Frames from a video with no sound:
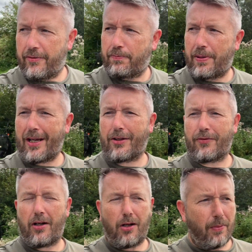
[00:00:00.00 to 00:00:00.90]
Belly's,
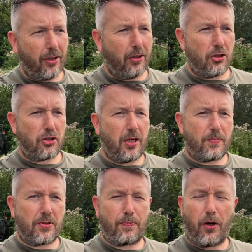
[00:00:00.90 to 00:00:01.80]
oh my god,
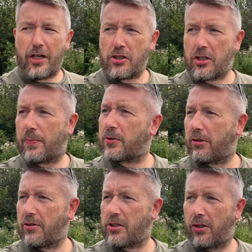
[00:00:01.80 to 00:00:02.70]
chips, pie and chips,
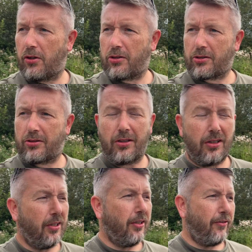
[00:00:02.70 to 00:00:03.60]
curry sauce,
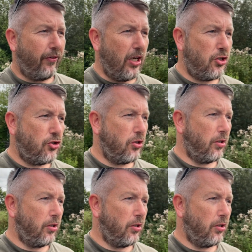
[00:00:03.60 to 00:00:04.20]
fish.